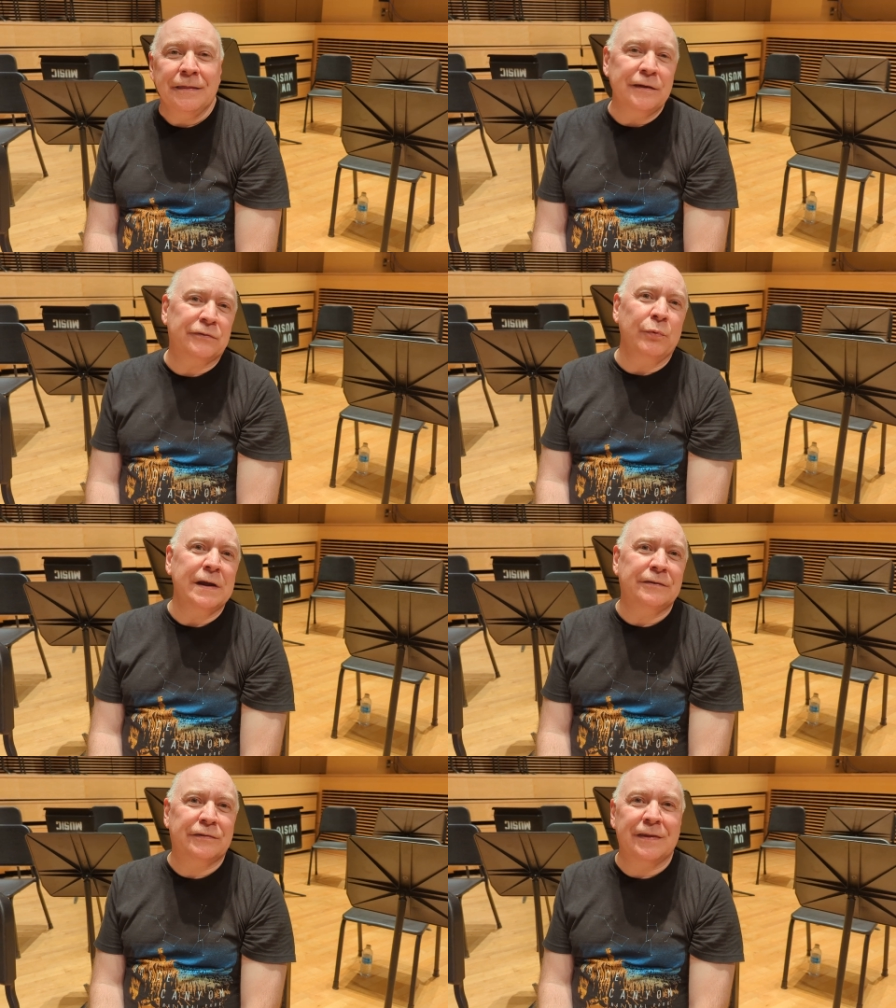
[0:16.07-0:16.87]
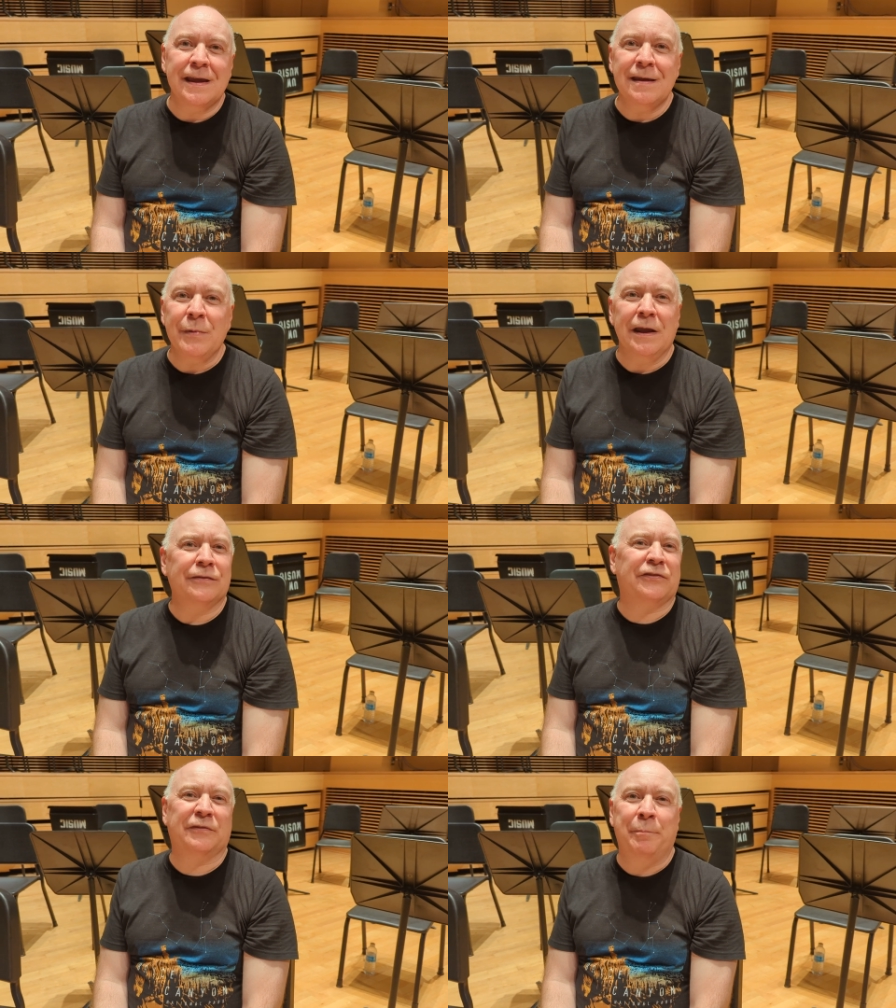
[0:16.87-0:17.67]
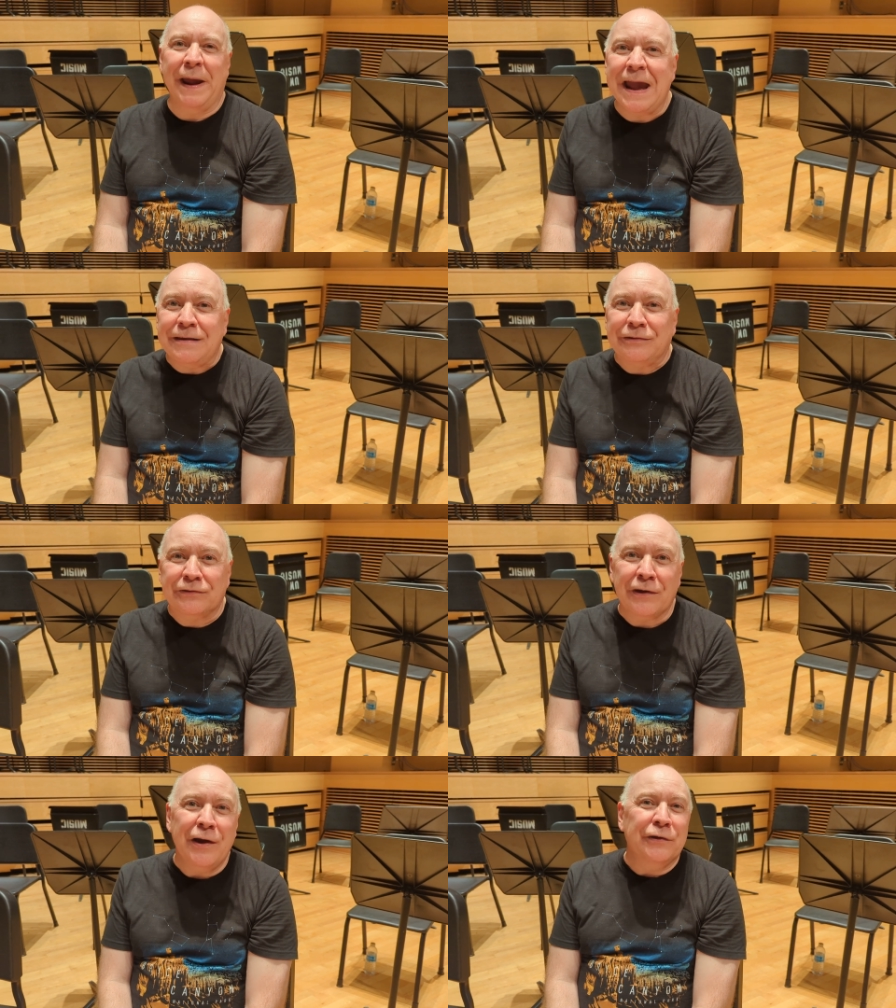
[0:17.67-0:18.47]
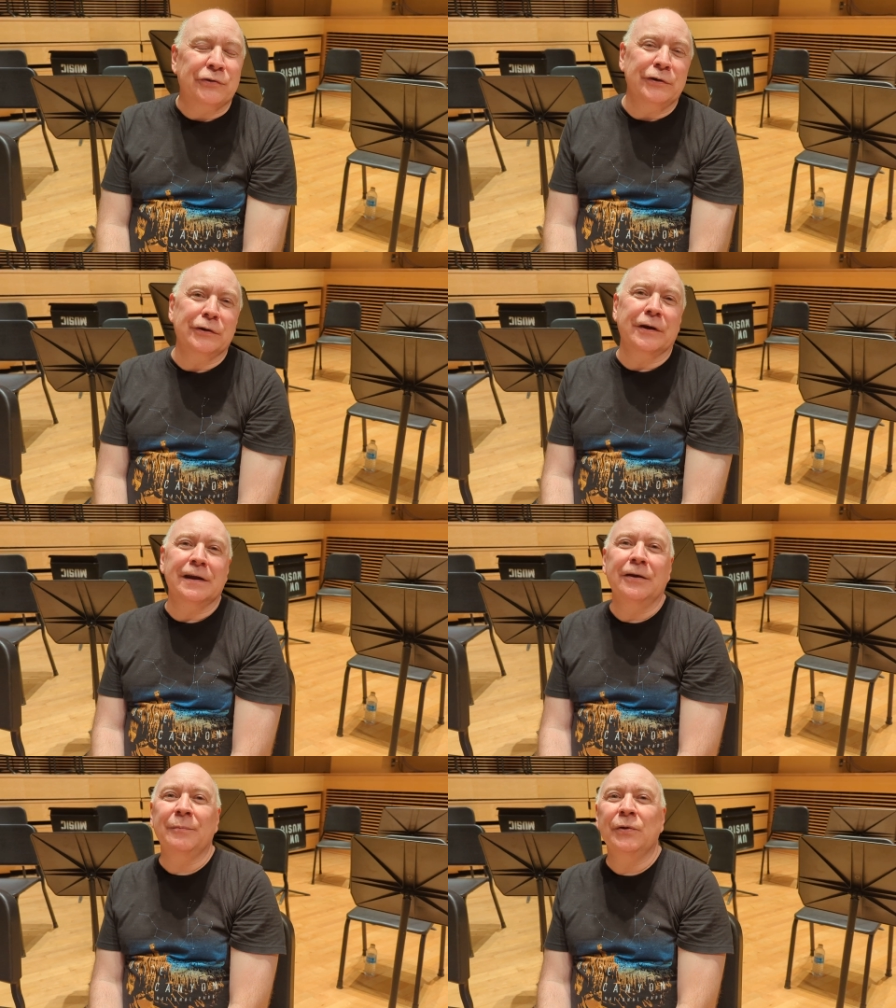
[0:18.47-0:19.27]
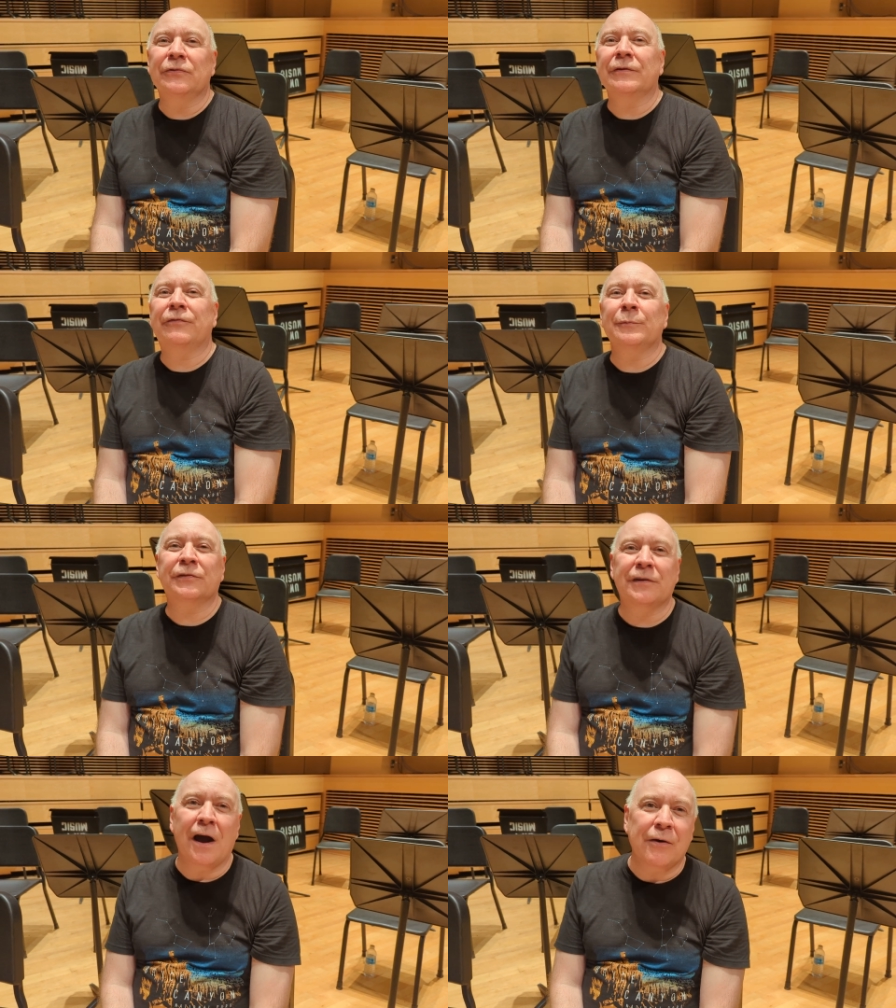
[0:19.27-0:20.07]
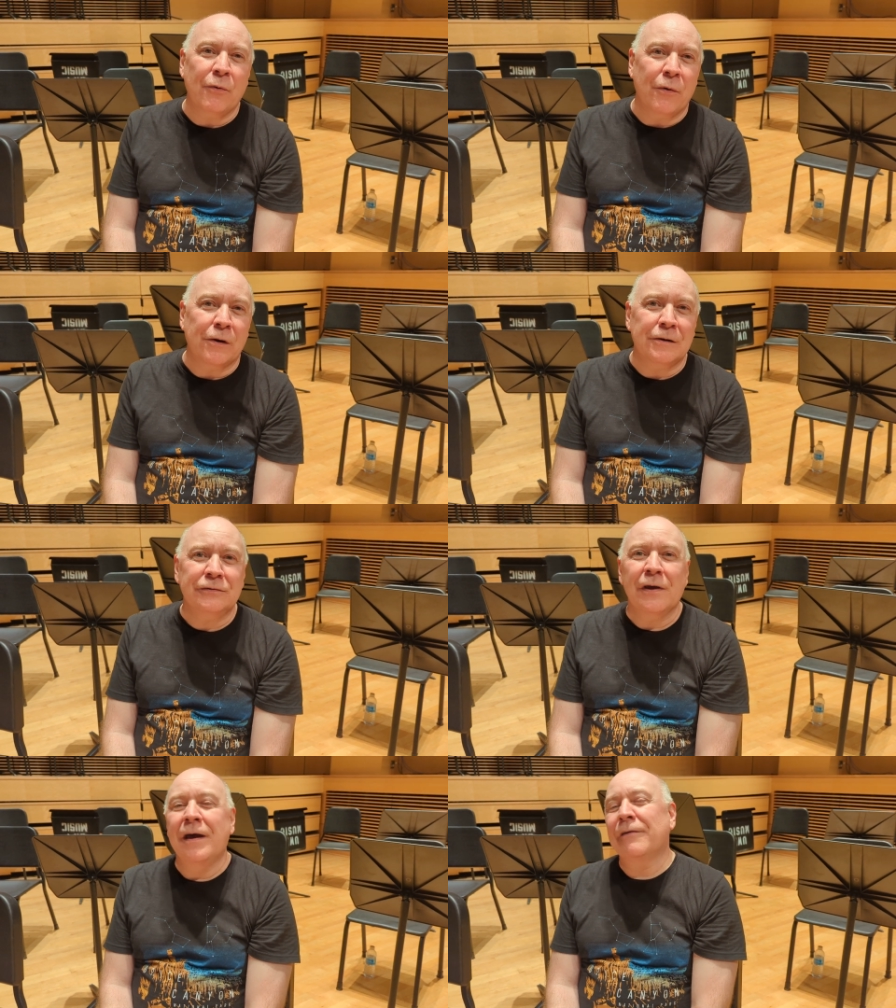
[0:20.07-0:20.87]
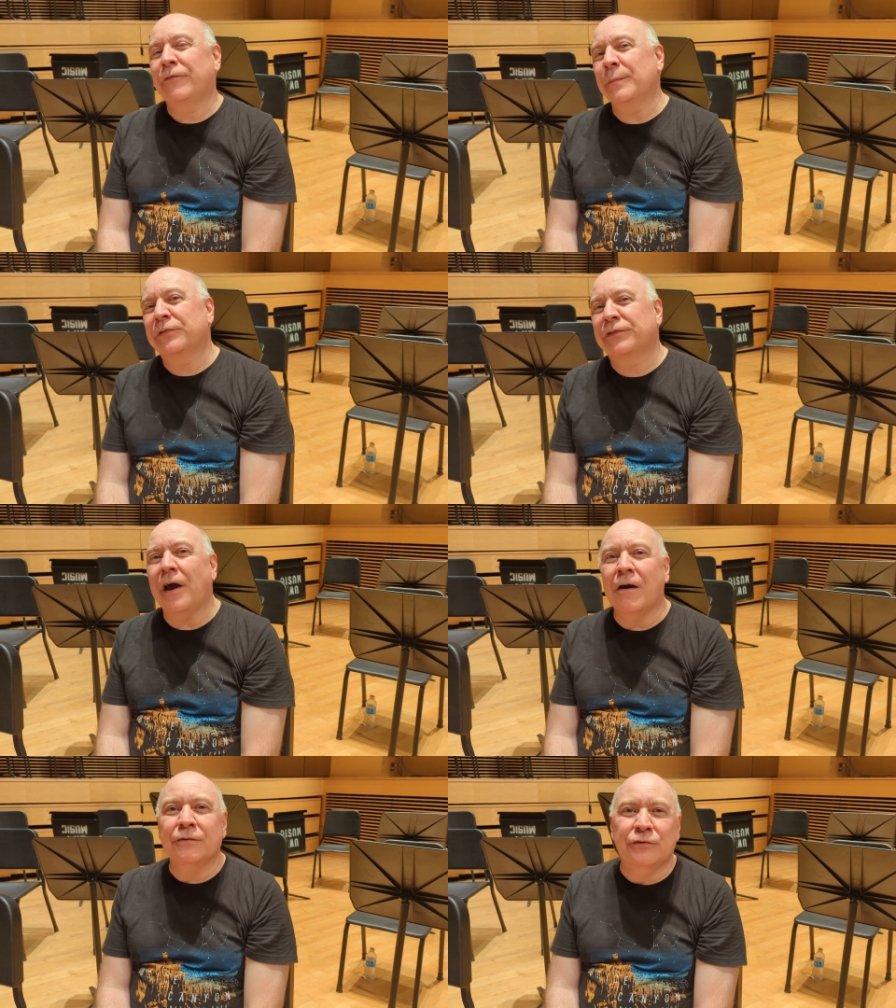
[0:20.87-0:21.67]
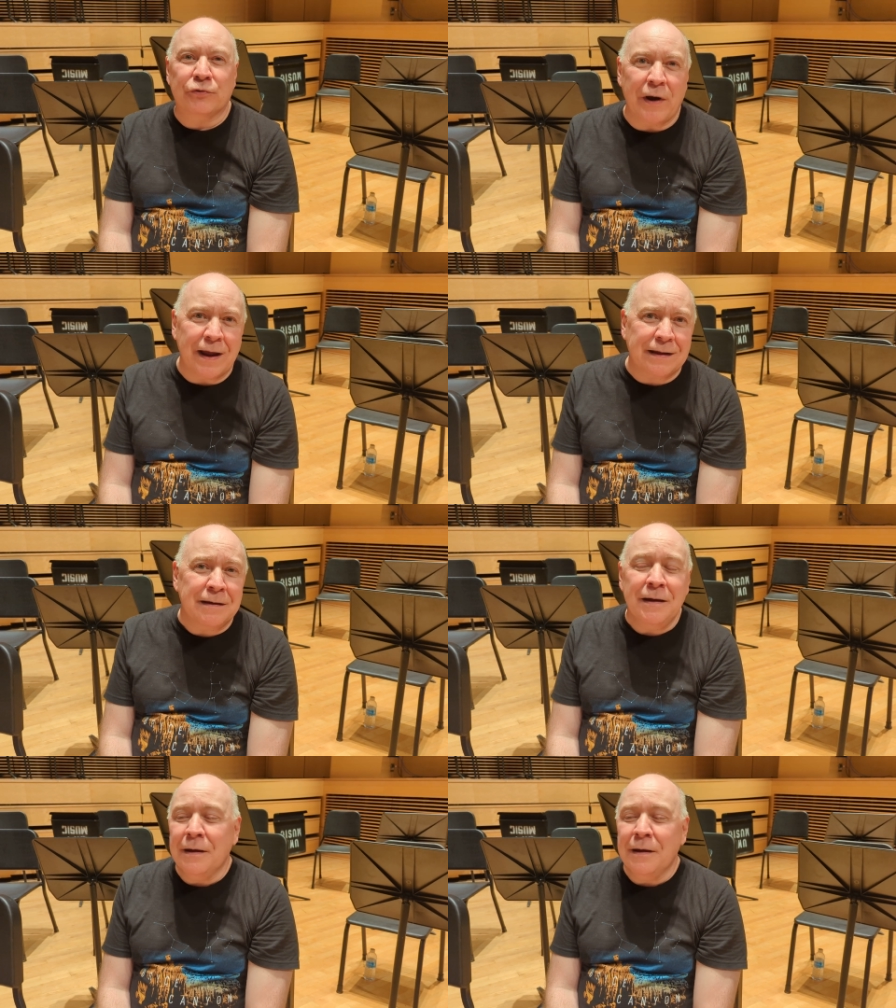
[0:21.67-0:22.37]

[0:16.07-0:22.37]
This week's theme is space, so you're going to hear music from Star Wars, from Star Trek.